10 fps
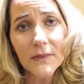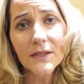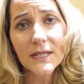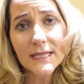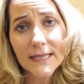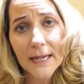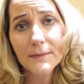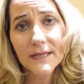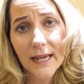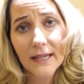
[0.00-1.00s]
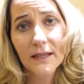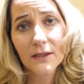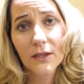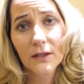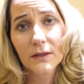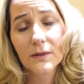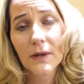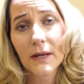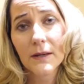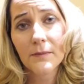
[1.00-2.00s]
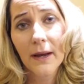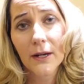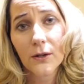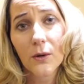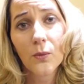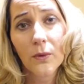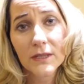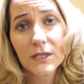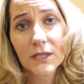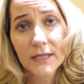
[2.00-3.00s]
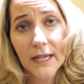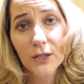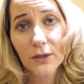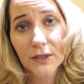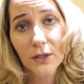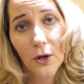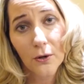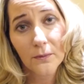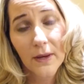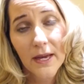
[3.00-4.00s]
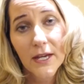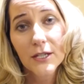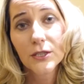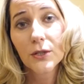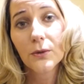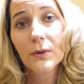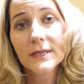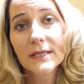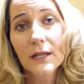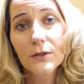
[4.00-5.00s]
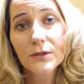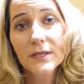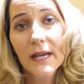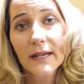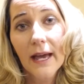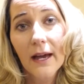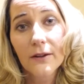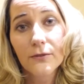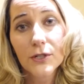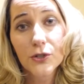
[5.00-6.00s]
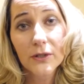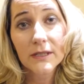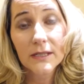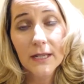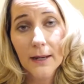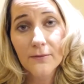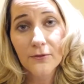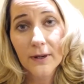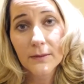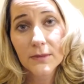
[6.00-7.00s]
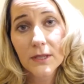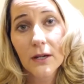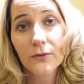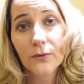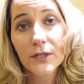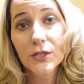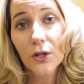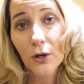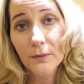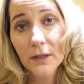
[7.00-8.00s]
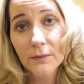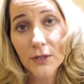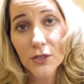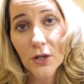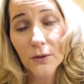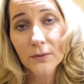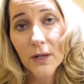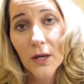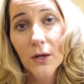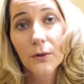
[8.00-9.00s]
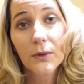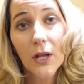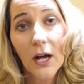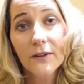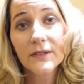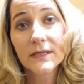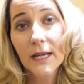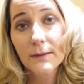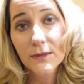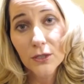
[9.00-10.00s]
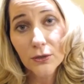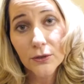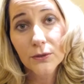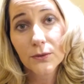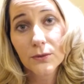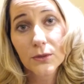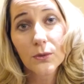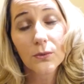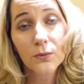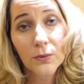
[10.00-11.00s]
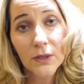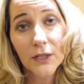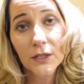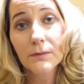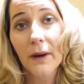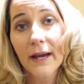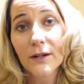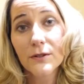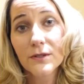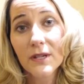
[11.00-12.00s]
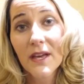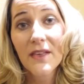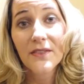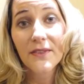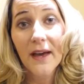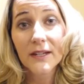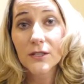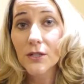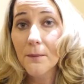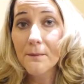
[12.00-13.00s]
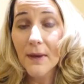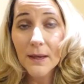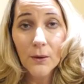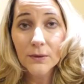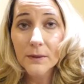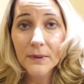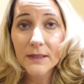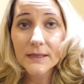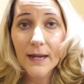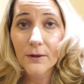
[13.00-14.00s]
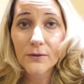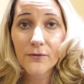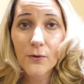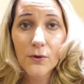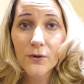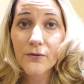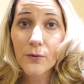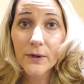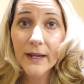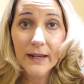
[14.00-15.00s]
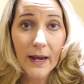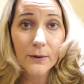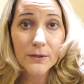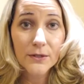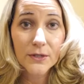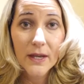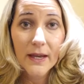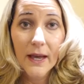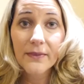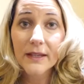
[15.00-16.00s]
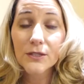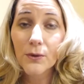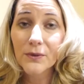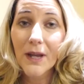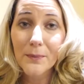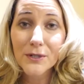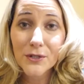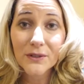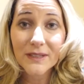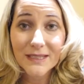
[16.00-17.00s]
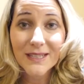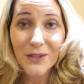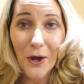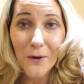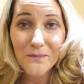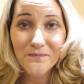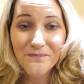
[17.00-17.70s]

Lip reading: the same day that the buyer wants to take a look at the home. So sellers that have restricted time frames of which the home can be shown will oftentimes lose really good buyers that may only be in town for 48 hours, and that's their only opportunity to see the home.